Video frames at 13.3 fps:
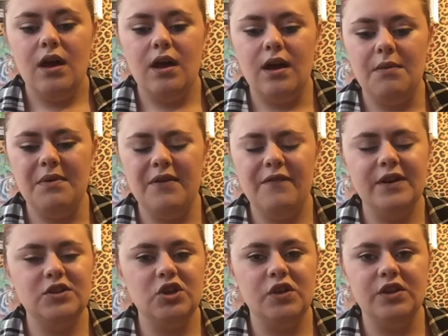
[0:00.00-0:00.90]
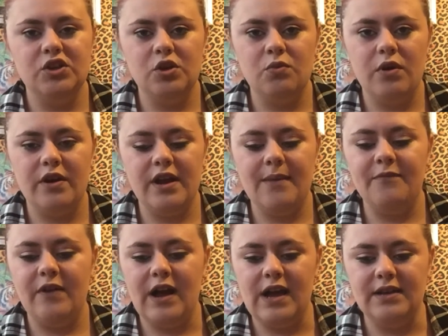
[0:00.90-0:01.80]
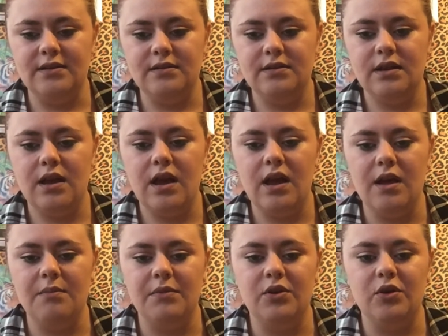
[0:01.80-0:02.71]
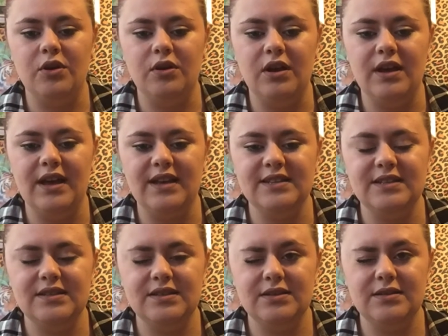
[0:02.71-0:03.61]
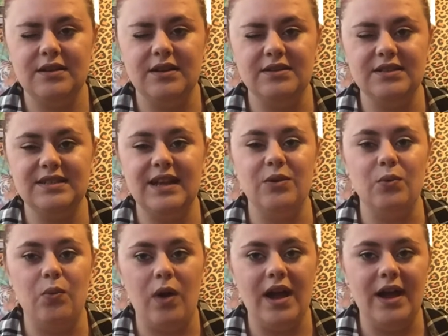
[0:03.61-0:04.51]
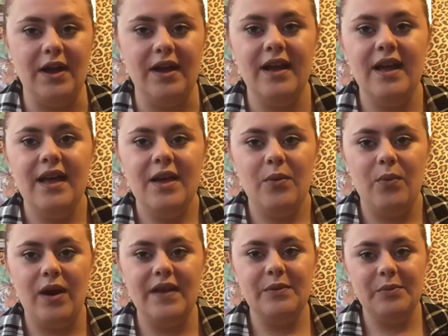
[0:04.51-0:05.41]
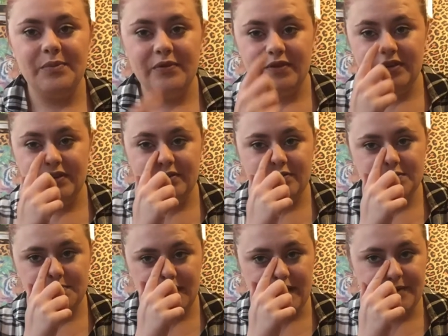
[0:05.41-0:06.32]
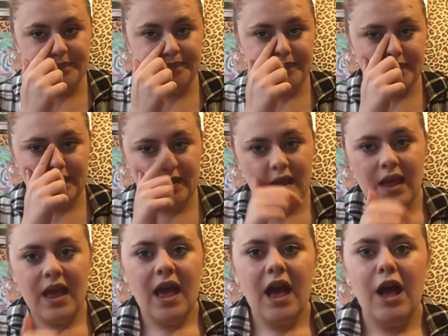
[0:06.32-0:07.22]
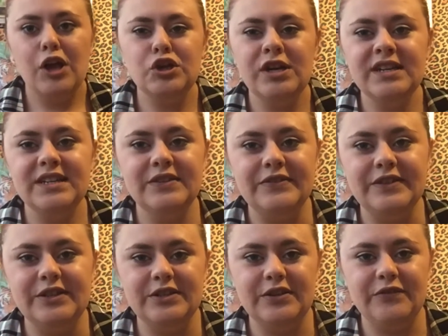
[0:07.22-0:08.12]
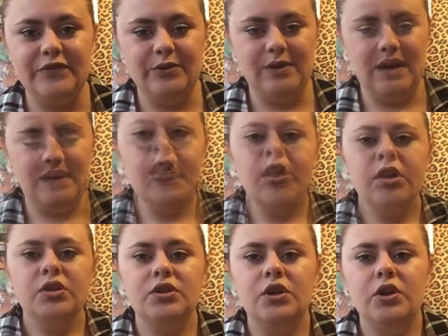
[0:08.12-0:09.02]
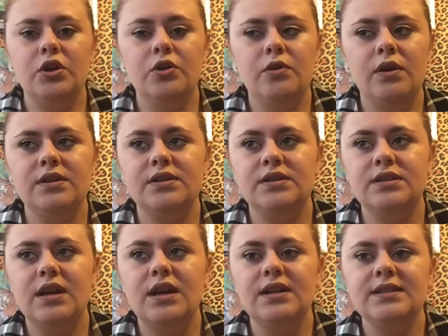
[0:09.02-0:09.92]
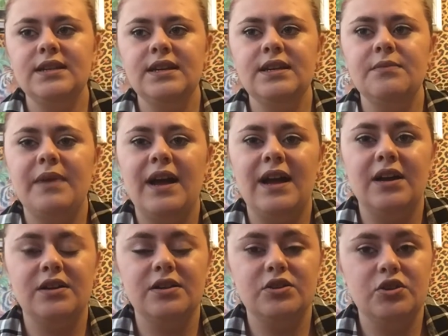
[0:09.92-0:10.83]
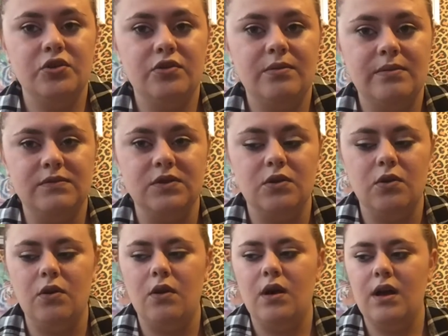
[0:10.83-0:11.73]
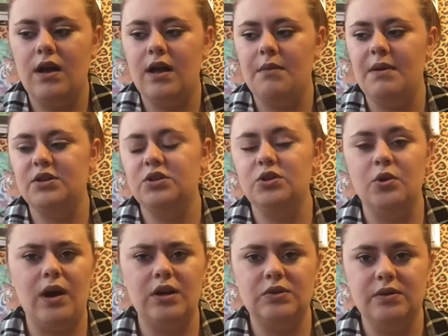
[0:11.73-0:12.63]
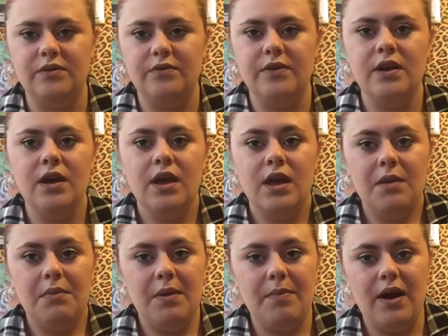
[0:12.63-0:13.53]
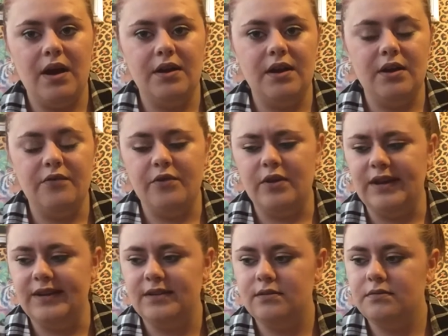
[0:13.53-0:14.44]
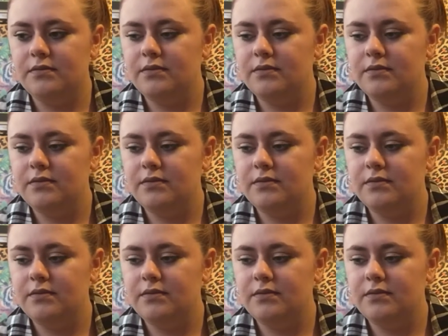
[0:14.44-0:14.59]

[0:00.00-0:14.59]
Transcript: Um, if I don't, then don't worry, I'm fine. Um, you'll ex understand why why there won't be videos, but I'll try and get some videos up for you guys. So starting back two, three months ago, um, as you know, I was with my partner for like